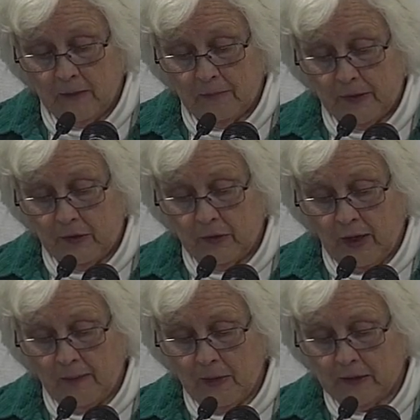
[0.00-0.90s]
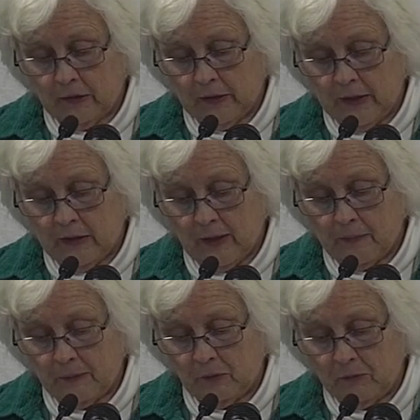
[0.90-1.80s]
By the time I'd cleaned
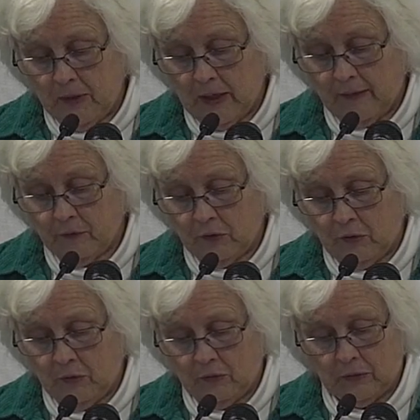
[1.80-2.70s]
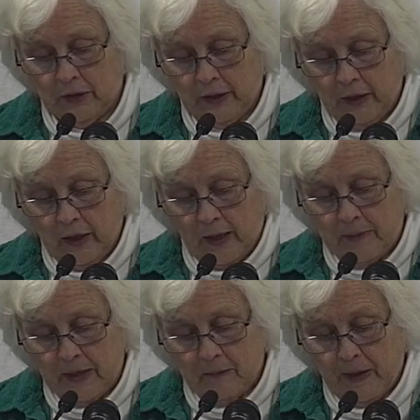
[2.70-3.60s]
up, it was mid afternoon. I
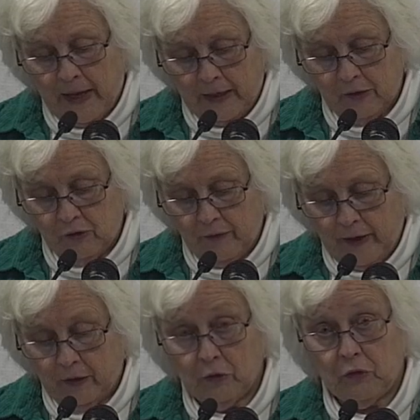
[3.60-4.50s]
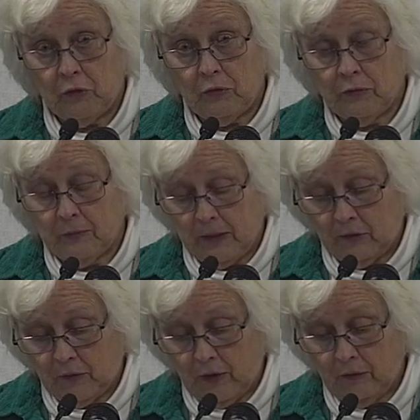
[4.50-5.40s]
made a package of hiker stew for
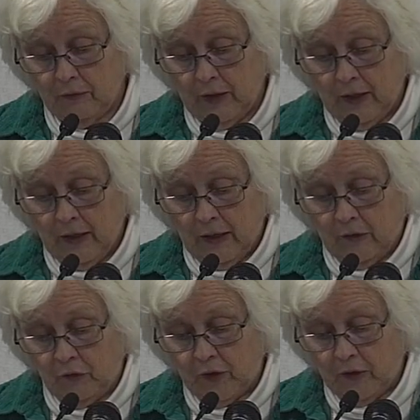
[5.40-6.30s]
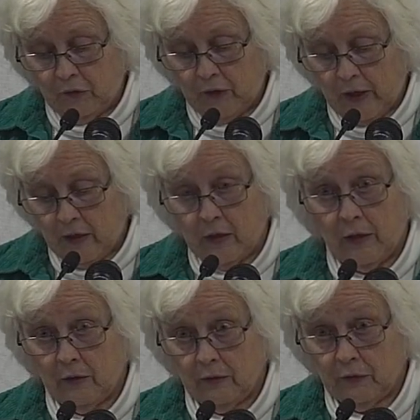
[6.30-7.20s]
myself and set aside
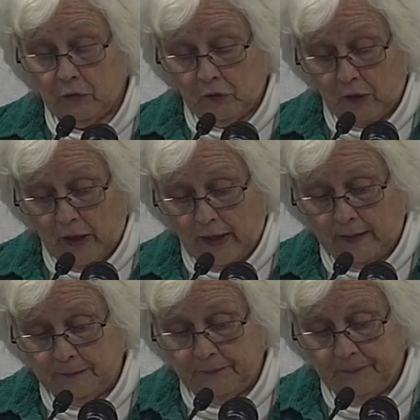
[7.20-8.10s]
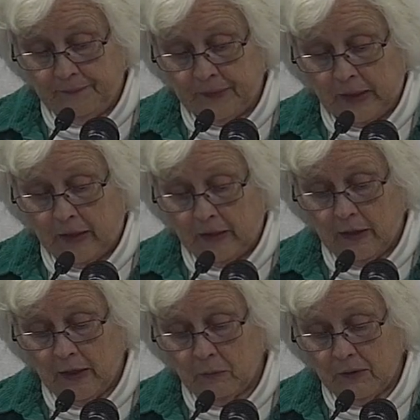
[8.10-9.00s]
another for Sly.
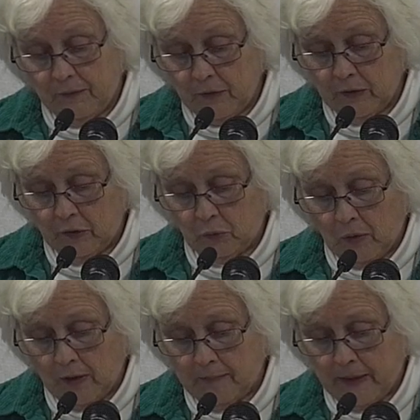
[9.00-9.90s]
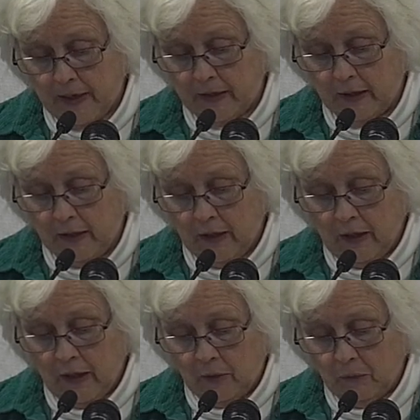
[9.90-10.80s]
Then I refilled his water bag
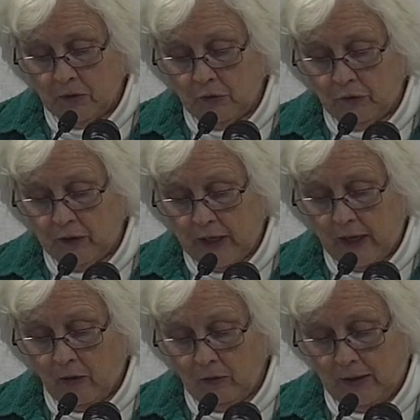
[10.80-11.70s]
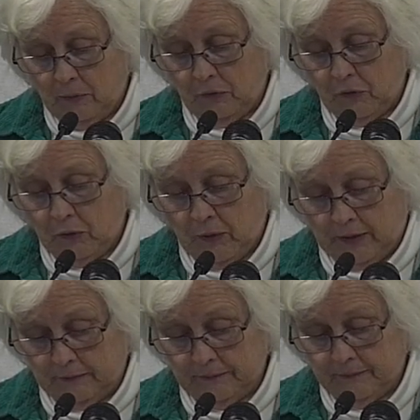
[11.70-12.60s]
and went to see how he was doing.